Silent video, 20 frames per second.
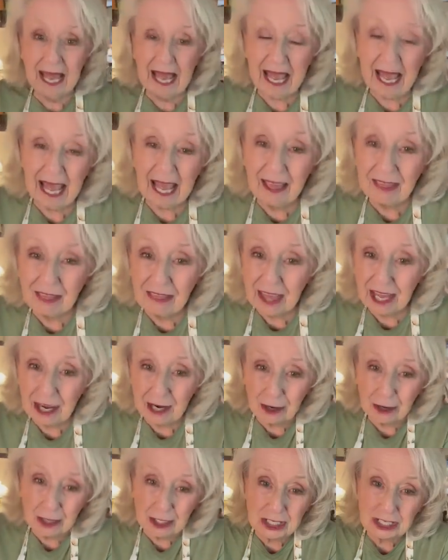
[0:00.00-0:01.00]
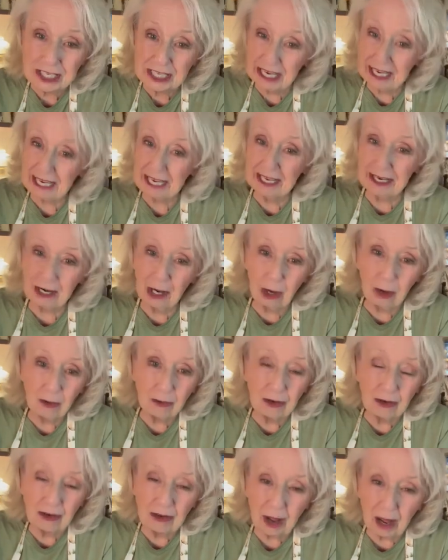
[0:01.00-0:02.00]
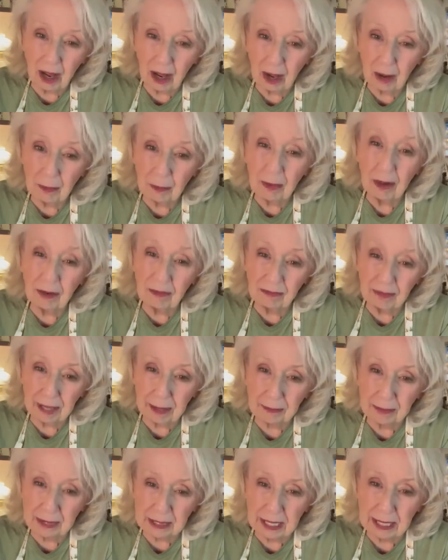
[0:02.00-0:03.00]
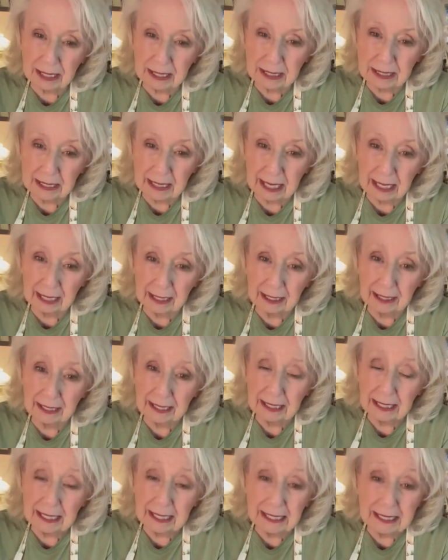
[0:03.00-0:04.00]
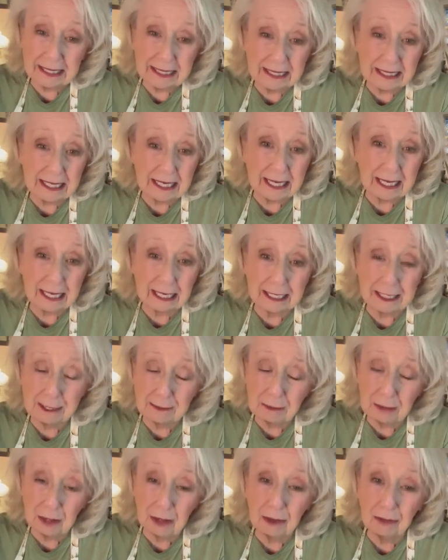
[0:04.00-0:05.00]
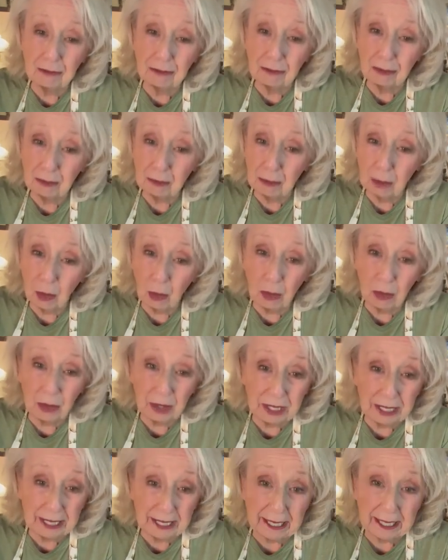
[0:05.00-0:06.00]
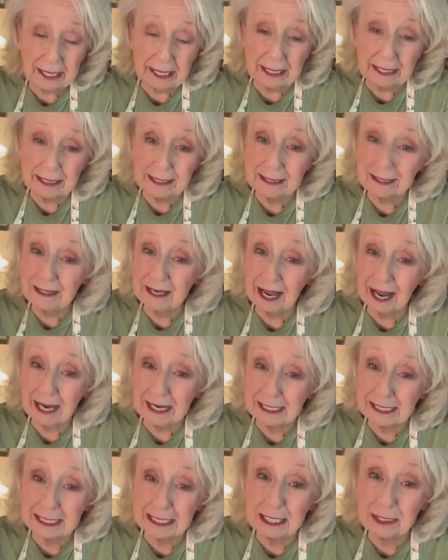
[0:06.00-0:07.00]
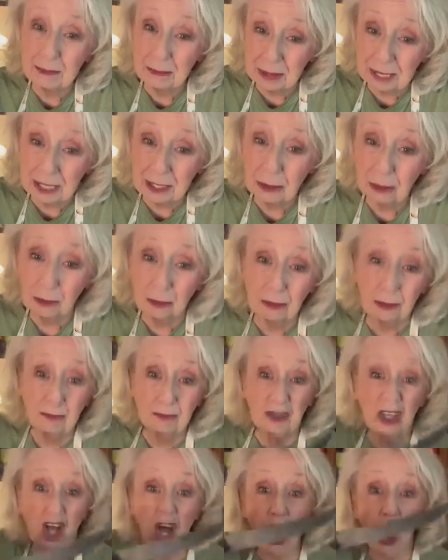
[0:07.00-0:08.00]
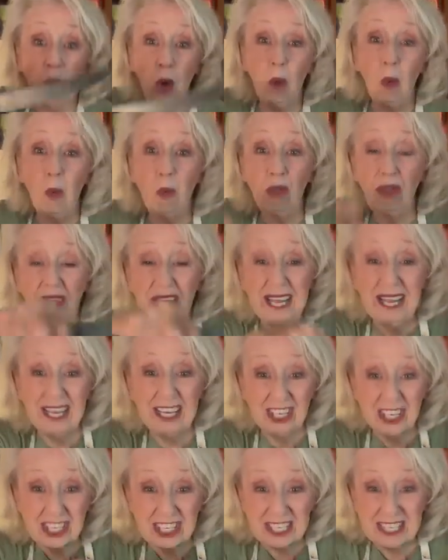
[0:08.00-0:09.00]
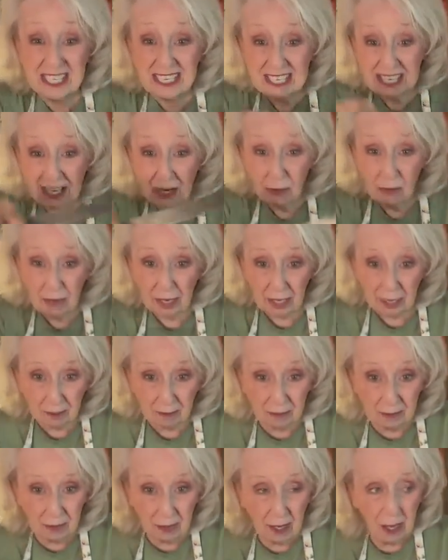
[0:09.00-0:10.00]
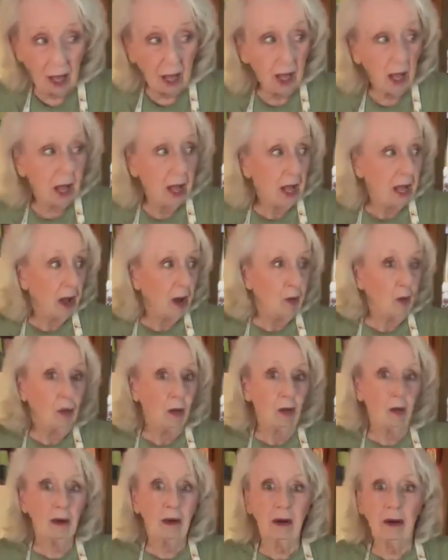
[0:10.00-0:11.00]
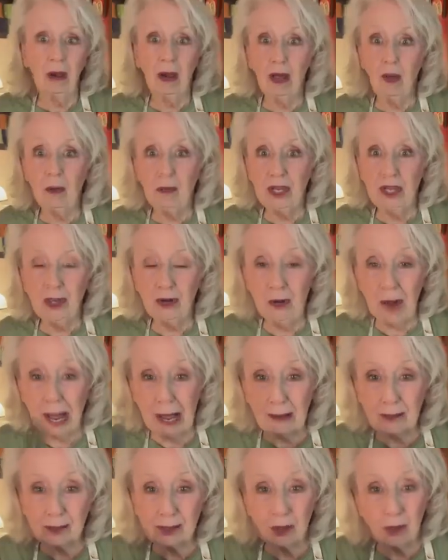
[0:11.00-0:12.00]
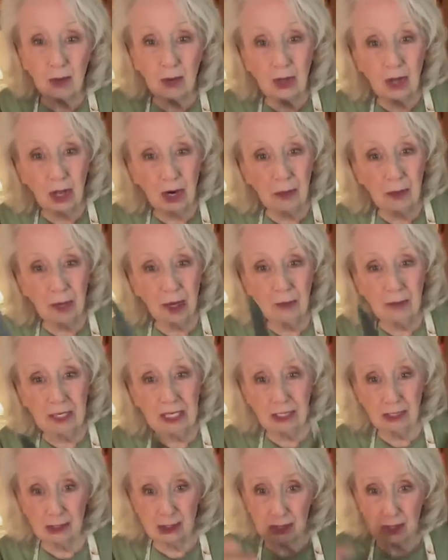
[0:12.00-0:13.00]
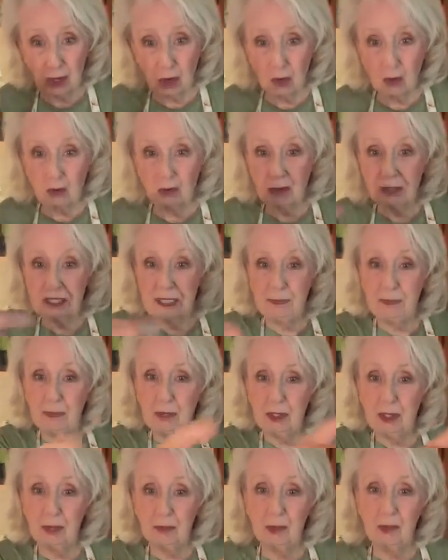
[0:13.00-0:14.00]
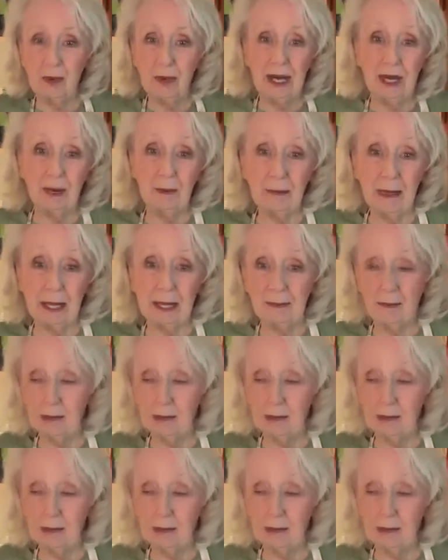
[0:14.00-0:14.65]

And there sat on the top of that potato salad 6 beautiful boiled eggs, nicely peeled. The whole thing just sitting on there. Well, Chloe, I was going to cut them up in little circles and put them around, make them